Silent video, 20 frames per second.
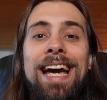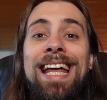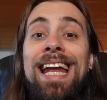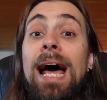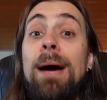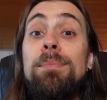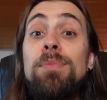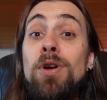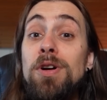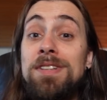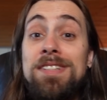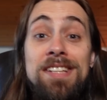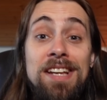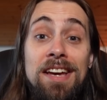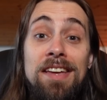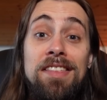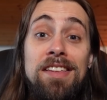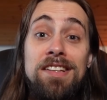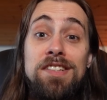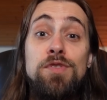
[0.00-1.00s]
And I'm not
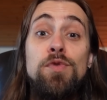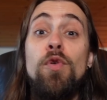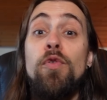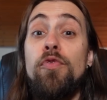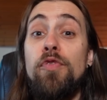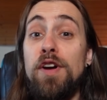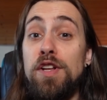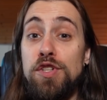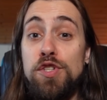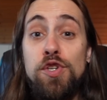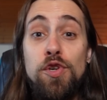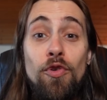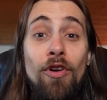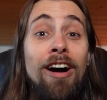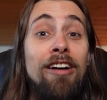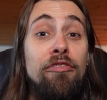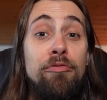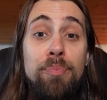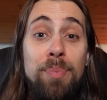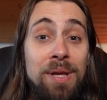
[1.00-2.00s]
saying this to offend you,
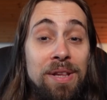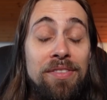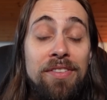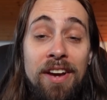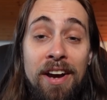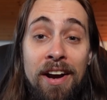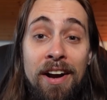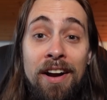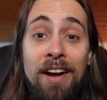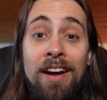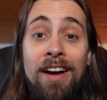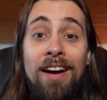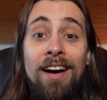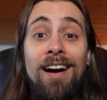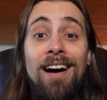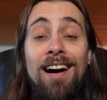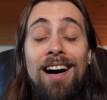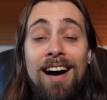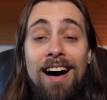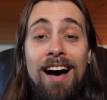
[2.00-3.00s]
I've been there,
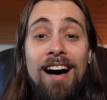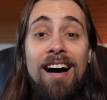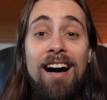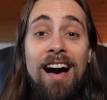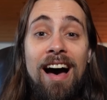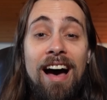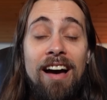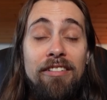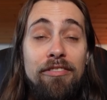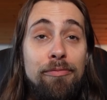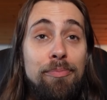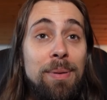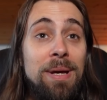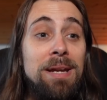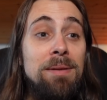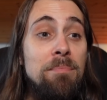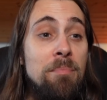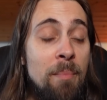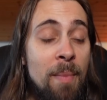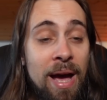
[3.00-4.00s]
uh, I've
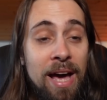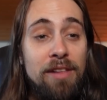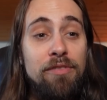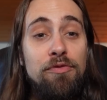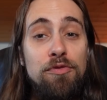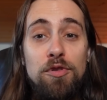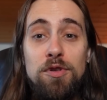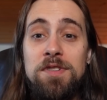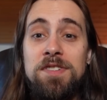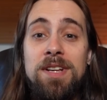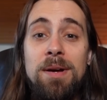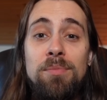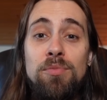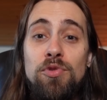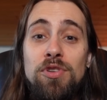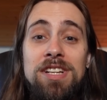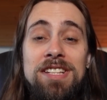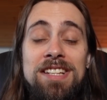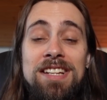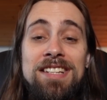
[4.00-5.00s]
been mad for some
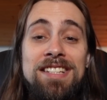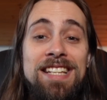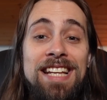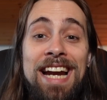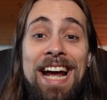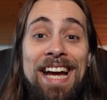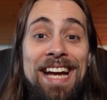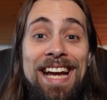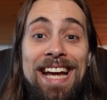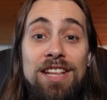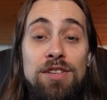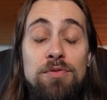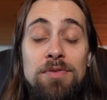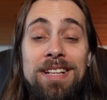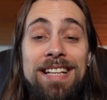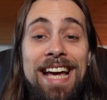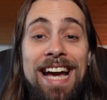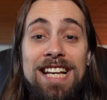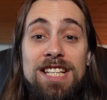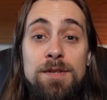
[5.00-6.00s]
reasons that I can't
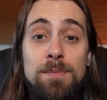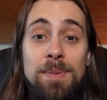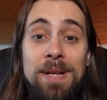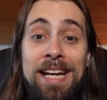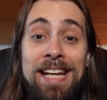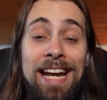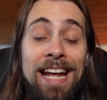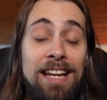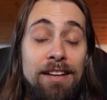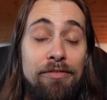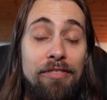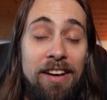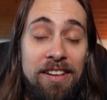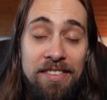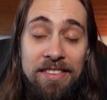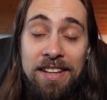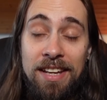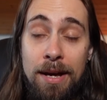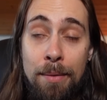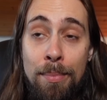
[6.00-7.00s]
really explain, and if I
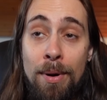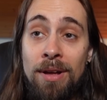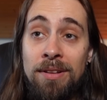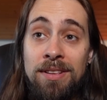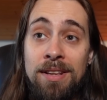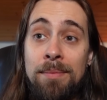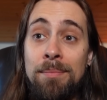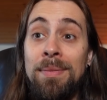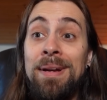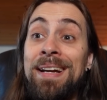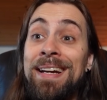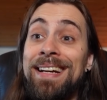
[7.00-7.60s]
think about them,